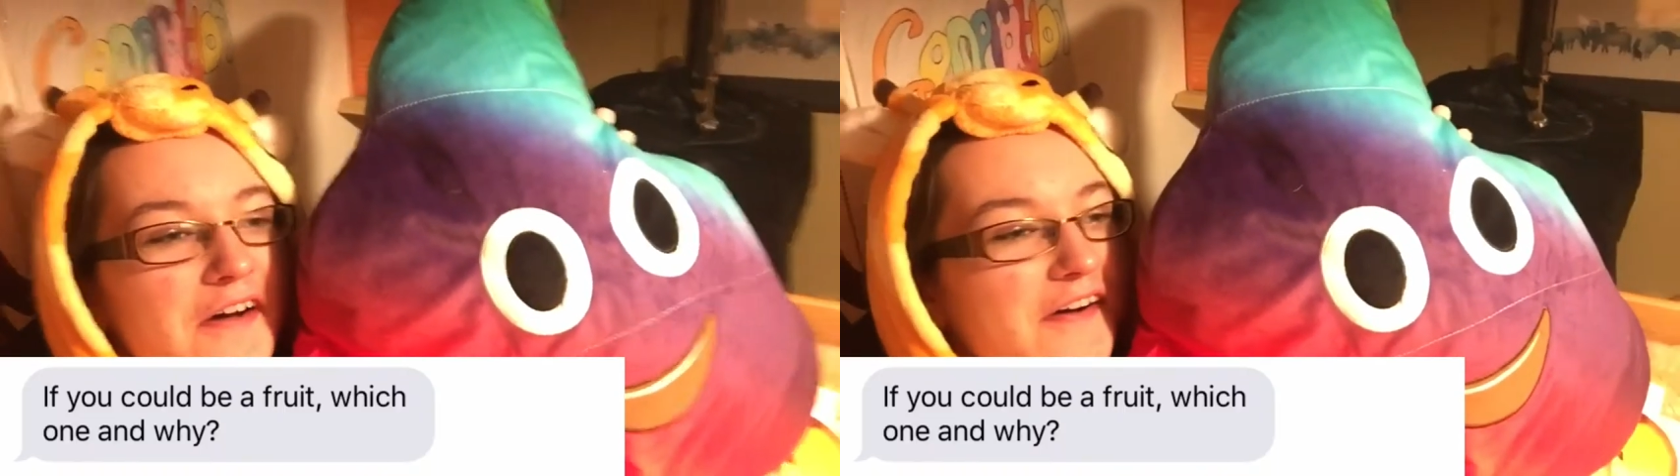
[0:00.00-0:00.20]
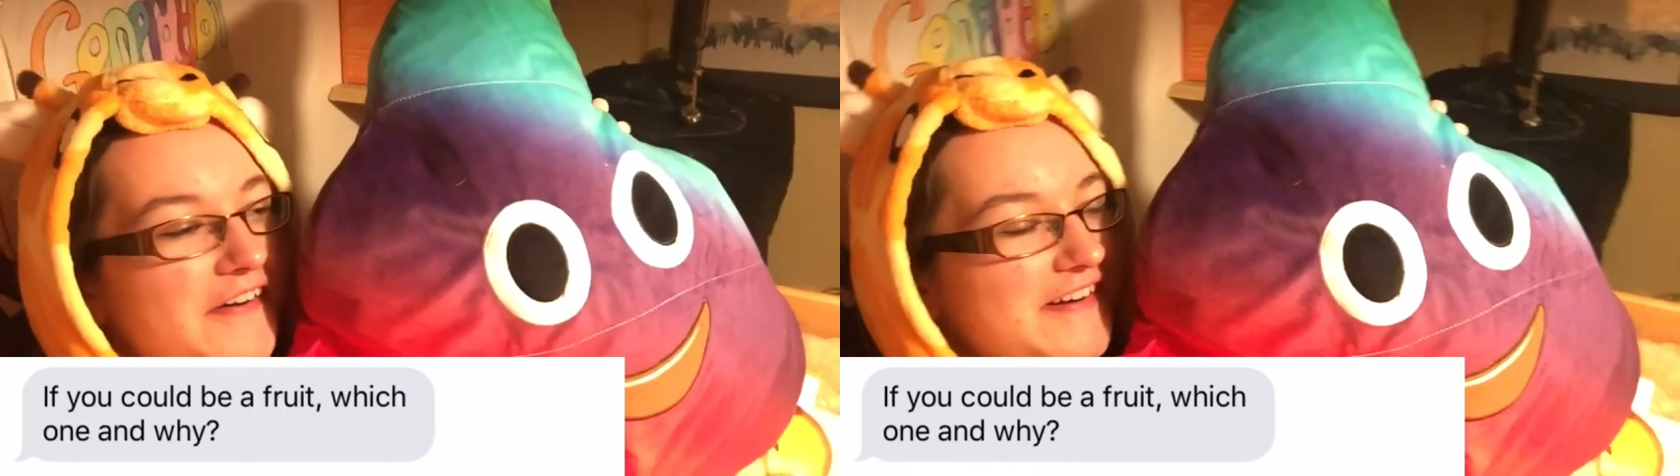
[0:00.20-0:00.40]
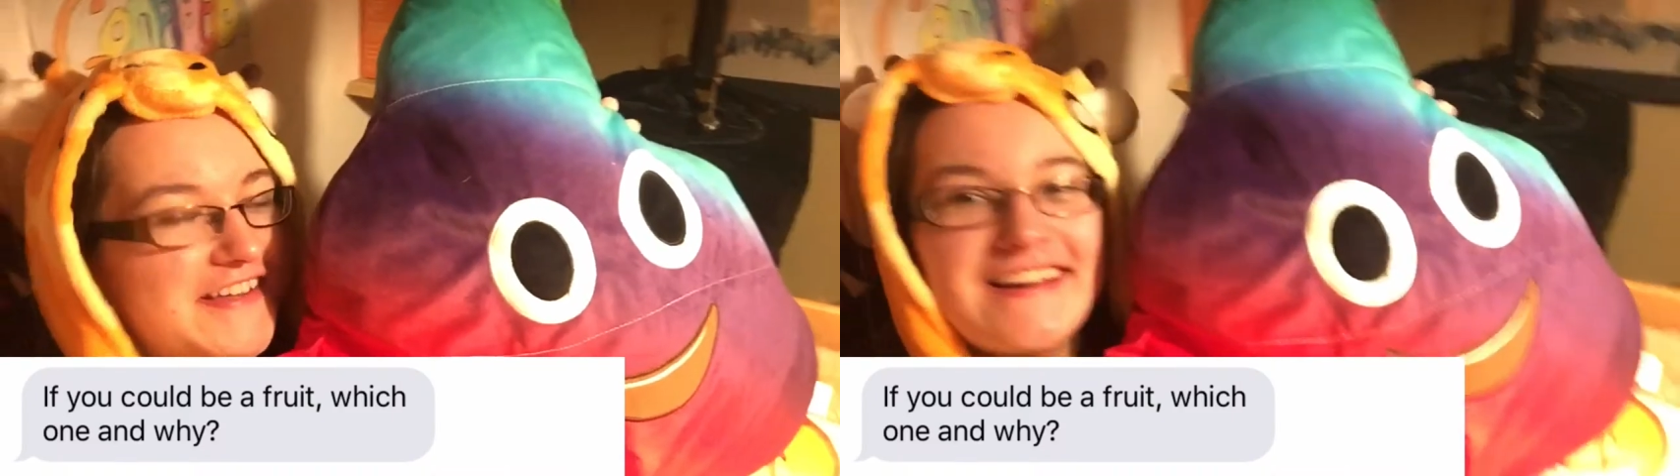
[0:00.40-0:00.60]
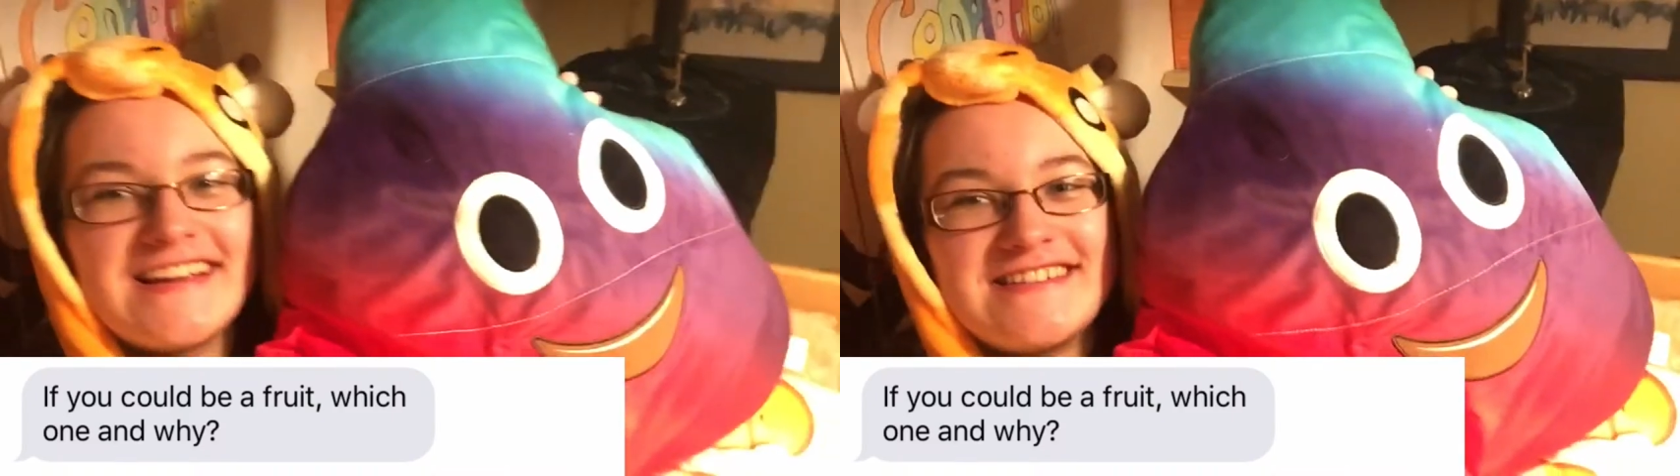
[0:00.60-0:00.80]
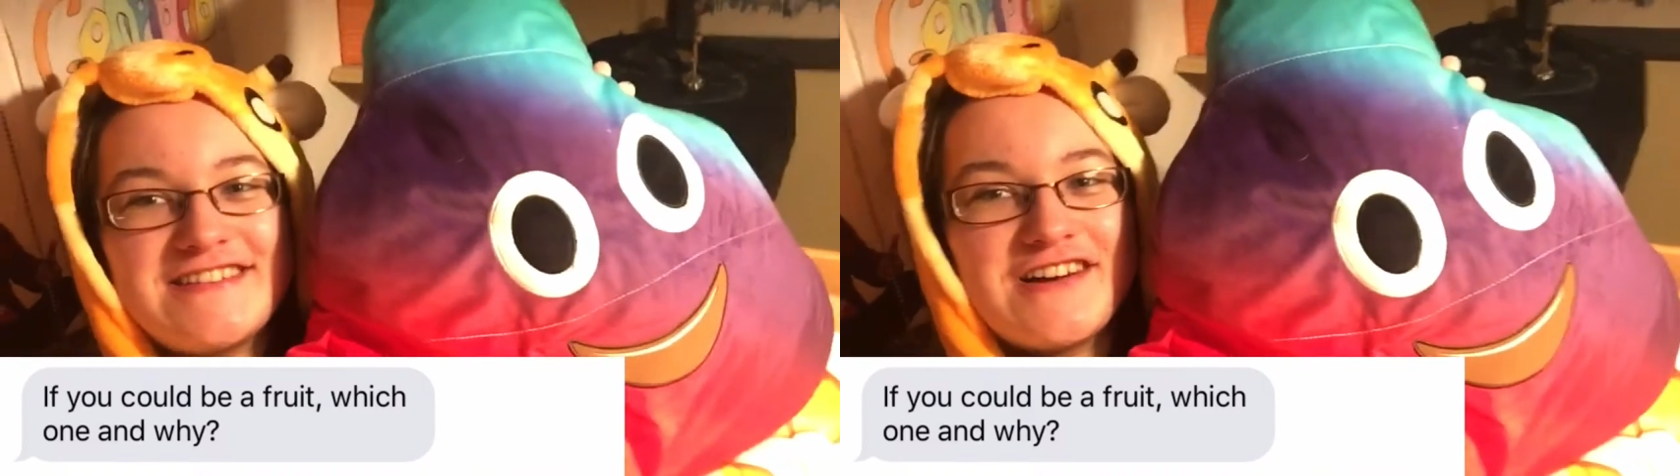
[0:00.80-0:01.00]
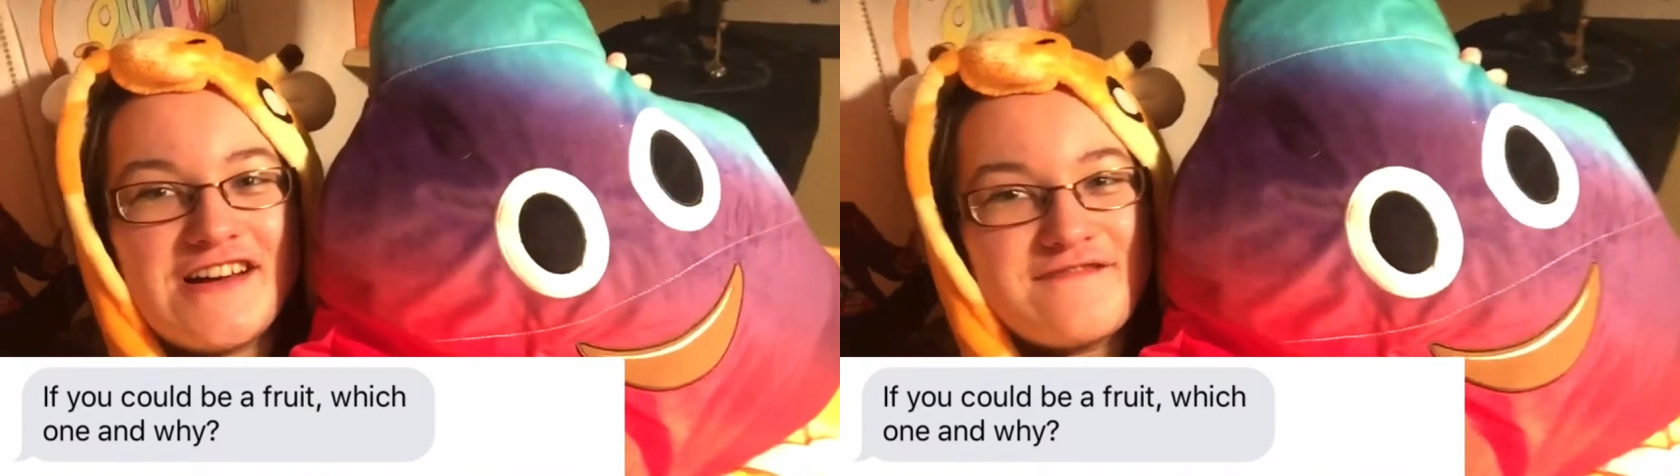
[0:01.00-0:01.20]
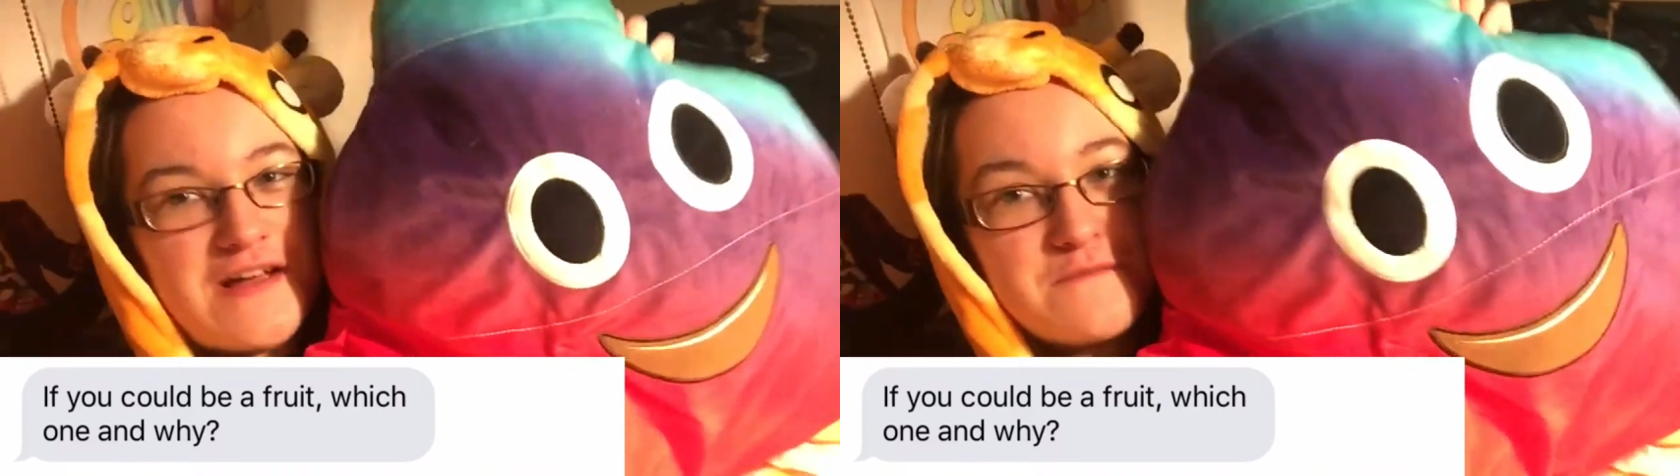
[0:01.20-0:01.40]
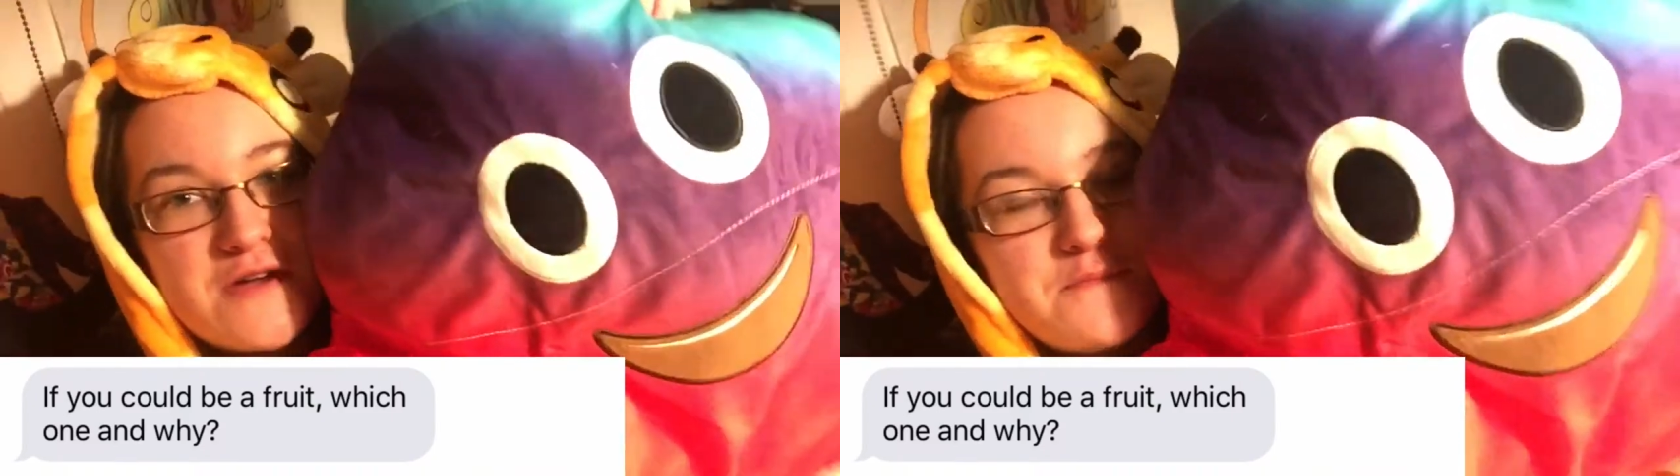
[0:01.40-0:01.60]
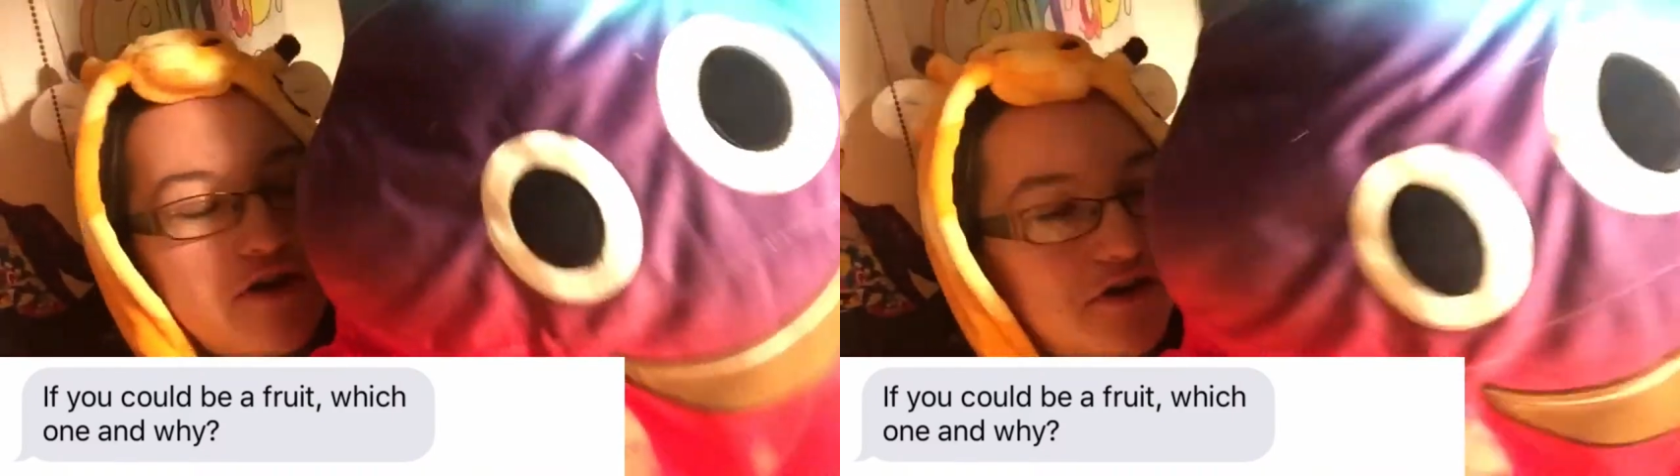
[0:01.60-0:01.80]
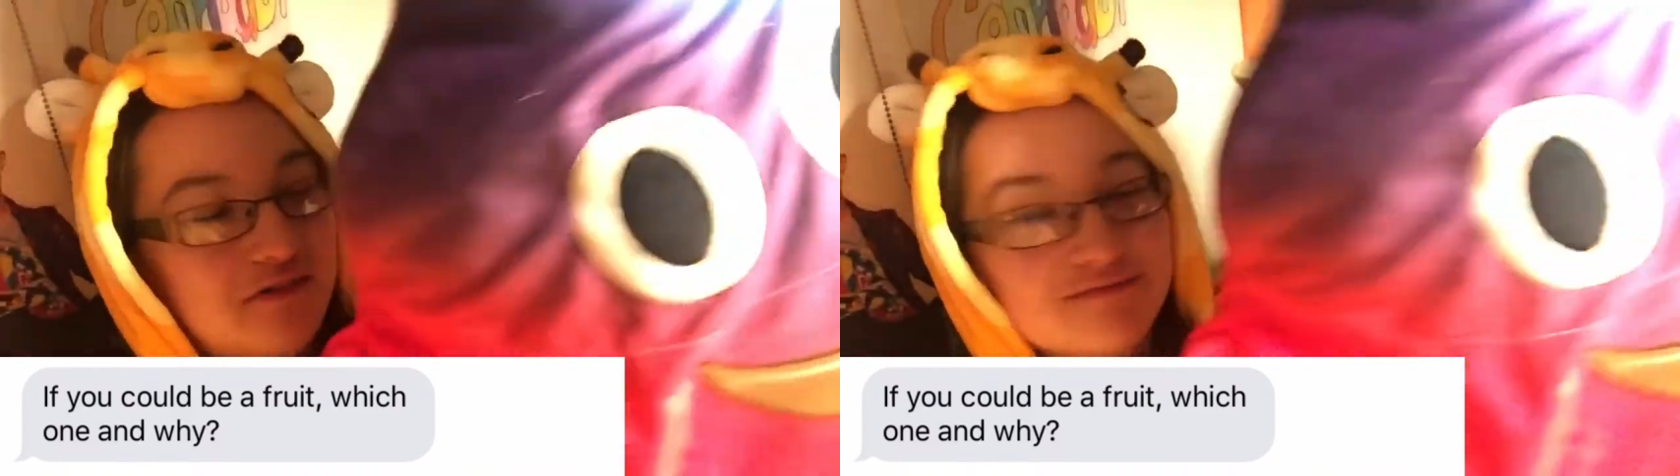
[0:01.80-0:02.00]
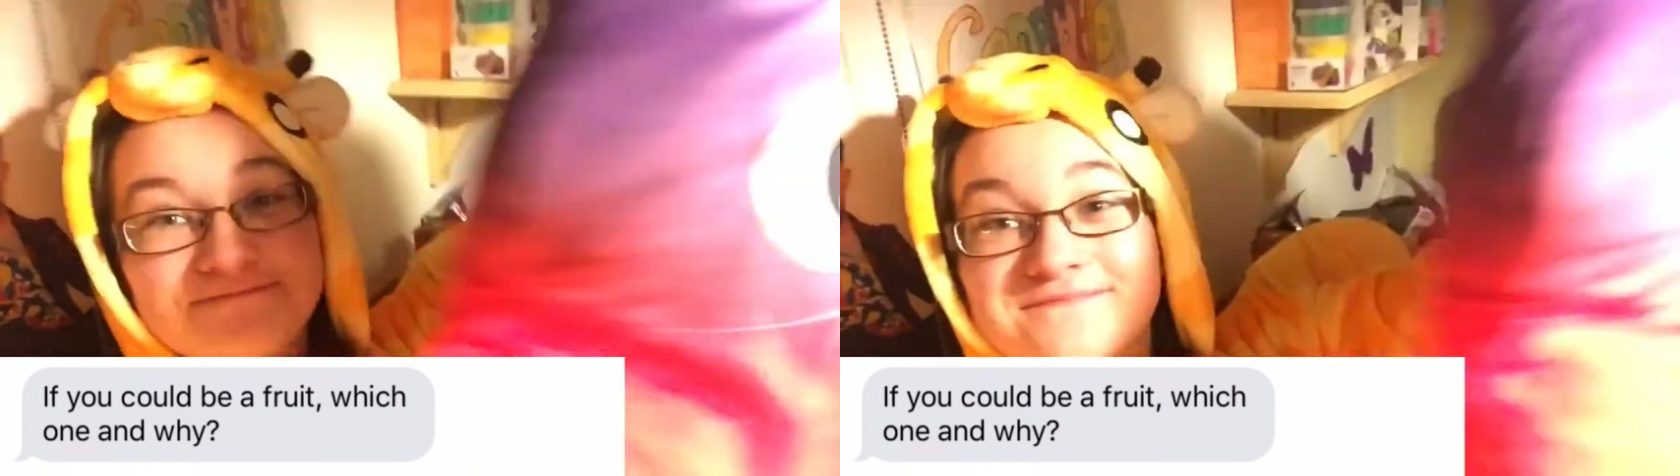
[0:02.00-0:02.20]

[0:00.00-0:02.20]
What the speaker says: Oh look, it's a giant rainbow poo.